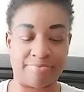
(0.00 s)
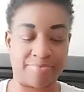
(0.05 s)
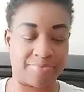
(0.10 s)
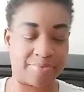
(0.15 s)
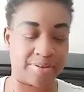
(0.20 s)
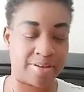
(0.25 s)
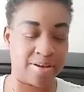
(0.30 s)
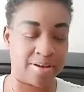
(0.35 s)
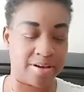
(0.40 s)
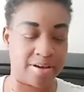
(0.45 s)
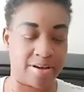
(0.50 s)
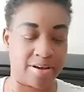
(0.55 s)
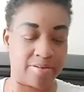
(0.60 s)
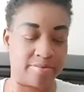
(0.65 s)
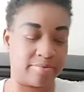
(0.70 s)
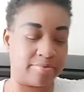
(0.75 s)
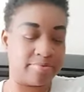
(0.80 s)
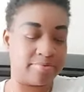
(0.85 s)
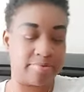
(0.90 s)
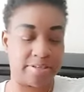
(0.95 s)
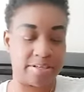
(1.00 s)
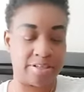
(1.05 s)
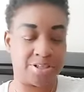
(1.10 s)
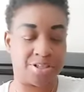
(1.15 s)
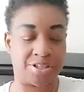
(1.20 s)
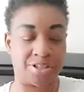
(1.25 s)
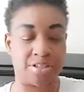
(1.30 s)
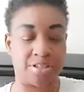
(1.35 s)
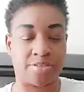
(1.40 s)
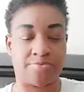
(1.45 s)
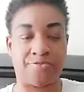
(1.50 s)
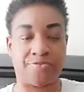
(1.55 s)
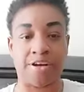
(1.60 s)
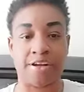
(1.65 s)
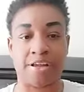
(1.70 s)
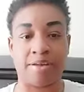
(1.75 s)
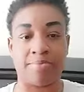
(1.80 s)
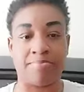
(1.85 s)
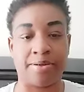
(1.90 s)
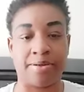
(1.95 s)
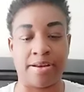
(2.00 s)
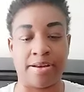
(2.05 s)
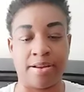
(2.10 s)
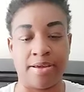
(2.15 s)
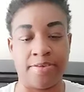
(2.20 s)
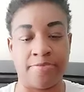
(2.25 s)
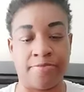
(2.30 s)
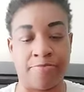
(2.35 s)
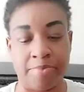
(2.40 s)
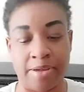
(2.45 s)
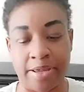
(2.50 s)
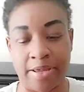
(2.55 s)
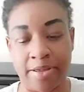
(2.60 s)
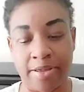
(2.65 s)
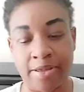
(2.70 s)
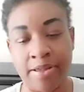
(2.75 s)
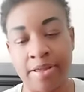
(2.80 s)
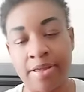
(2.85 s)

Yeah, this shit is fucking beneath me.